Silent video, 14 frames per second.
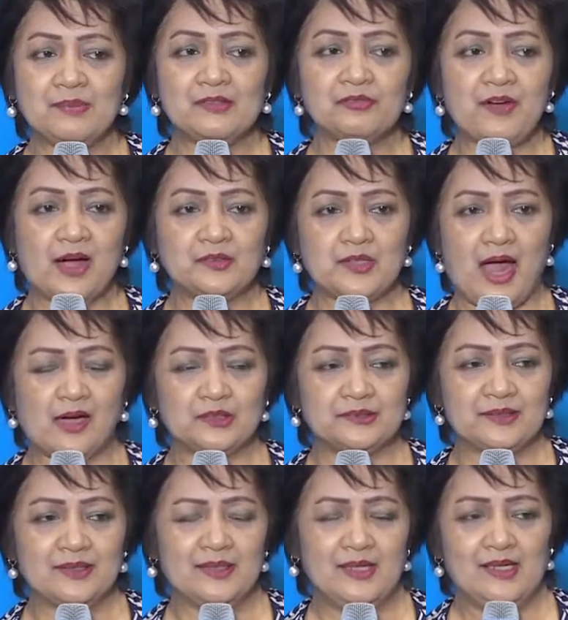been found
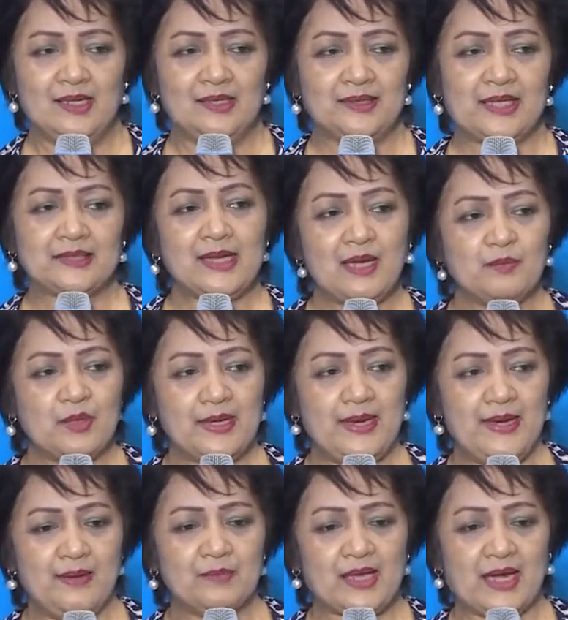out that
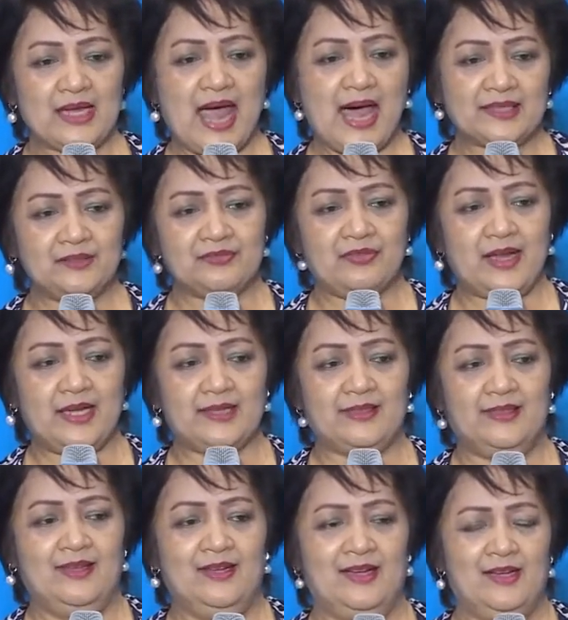Hemohim can
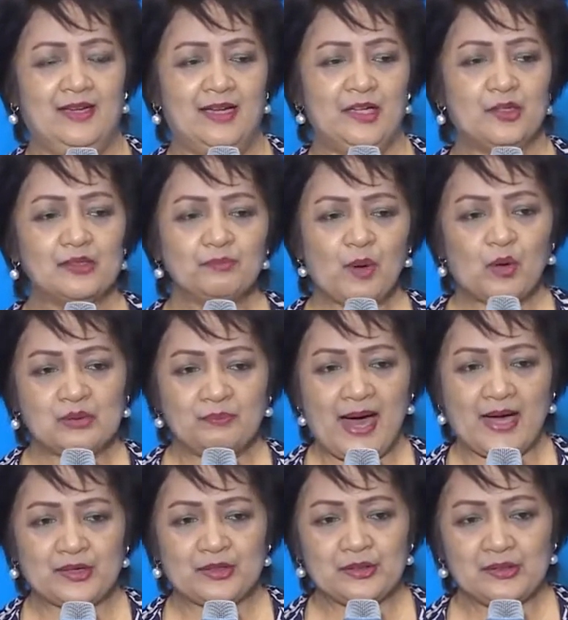activate your bone
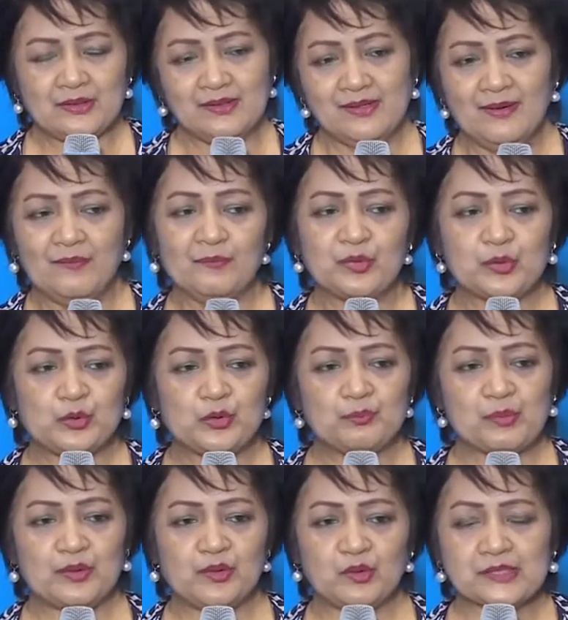marrow to
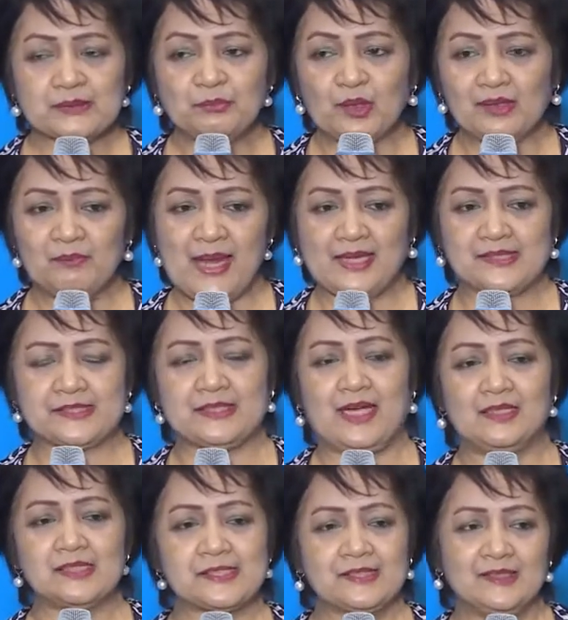produce more blood
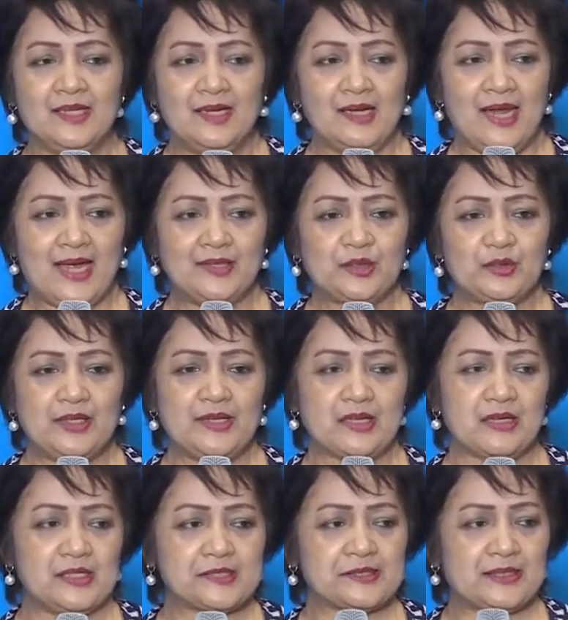cells and to
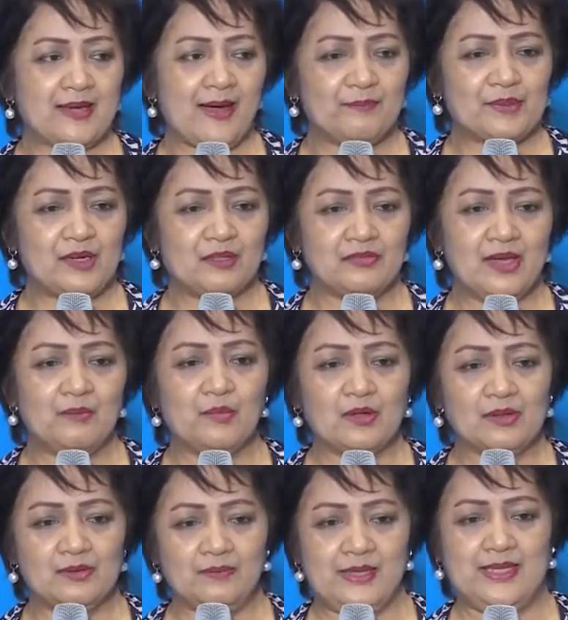increase the number of
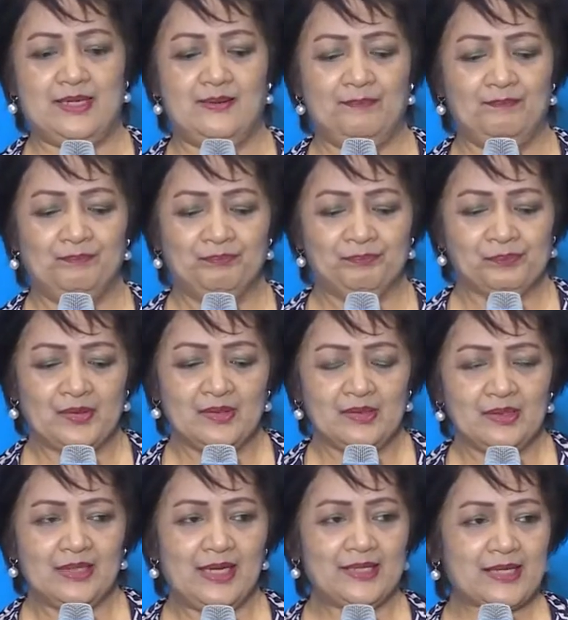hemoglobin.
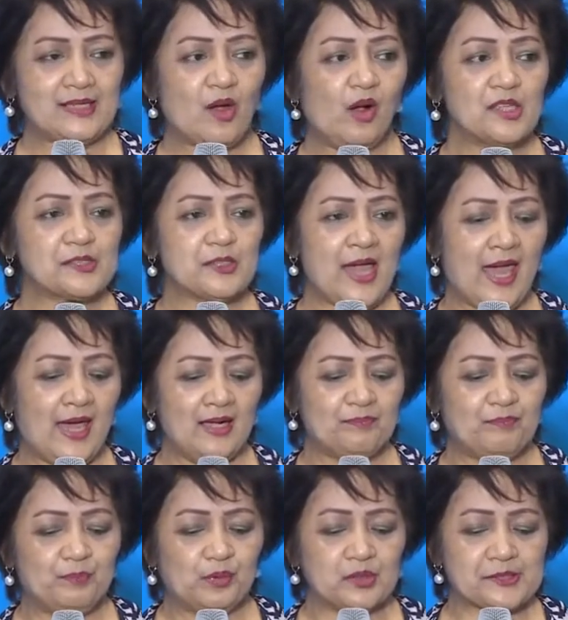It can also
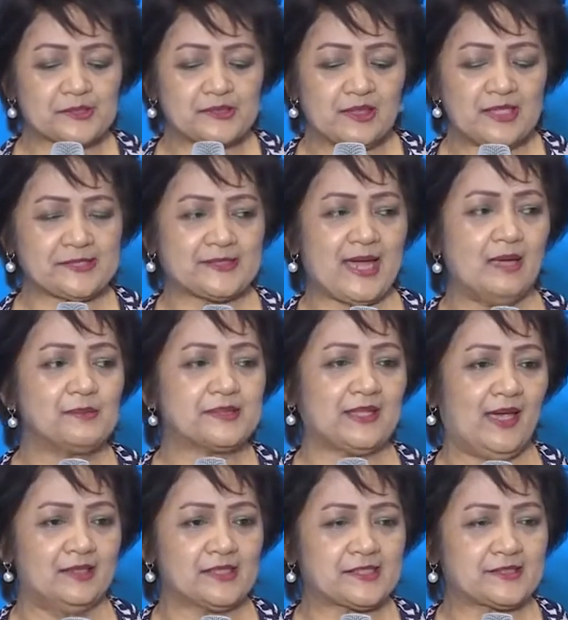help boost stem
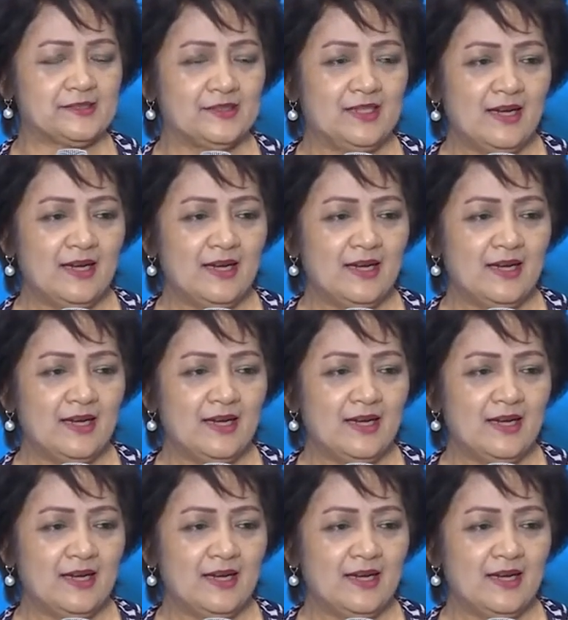cells